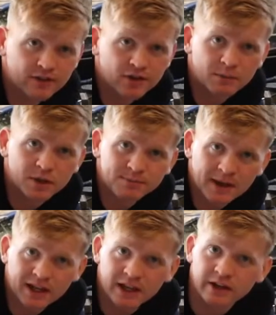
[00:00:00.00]
turbo's
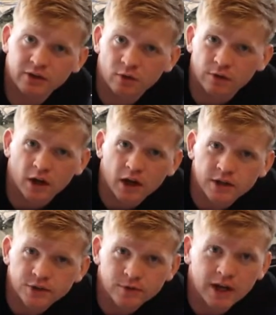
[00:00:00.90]
back in, all the
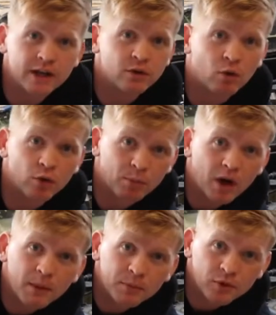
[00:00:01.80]
lines are ran, all the
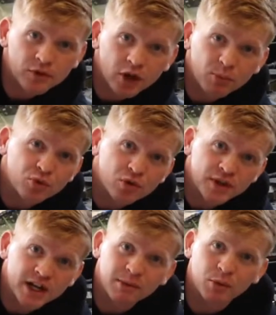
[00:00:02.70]
pipes on top are all
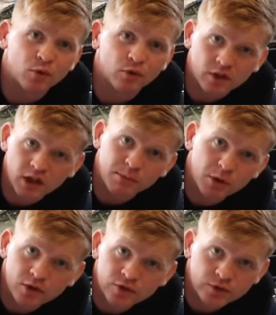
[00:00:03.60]
done up, all the clamp
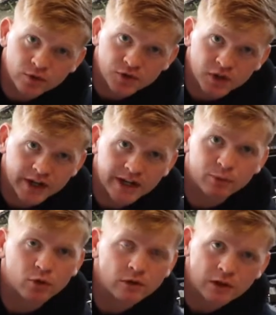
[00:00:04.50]
hoses are all tightened
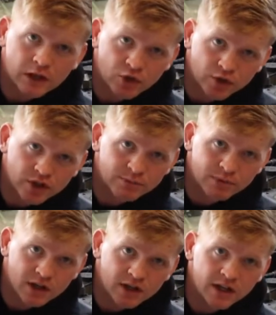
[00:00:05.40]
up, all the electronics are plugged